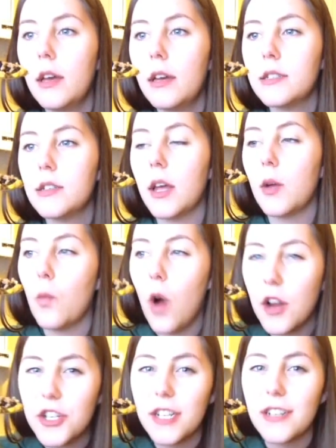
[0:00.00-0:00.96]
So like
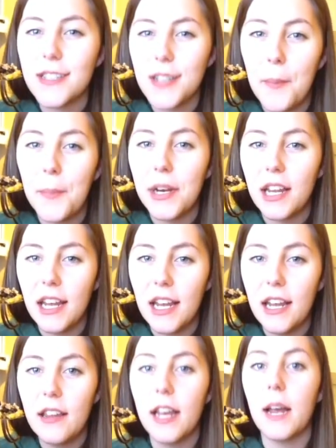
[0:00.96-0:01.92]
watching somebody
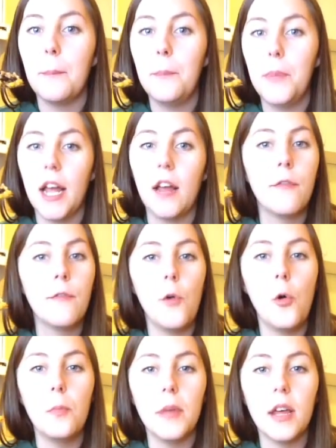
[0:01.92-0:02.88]
eat like a big
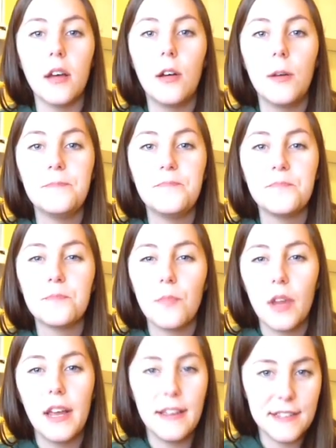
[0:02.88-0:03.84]
full meal
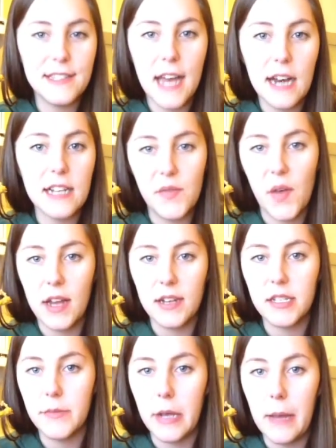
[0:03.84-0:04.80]
is satisfying
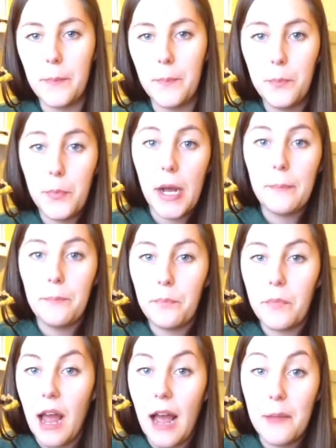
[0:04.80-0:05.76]
to me, but
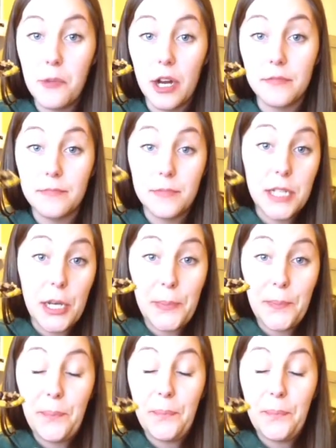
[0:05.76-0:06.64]
I'm weird, so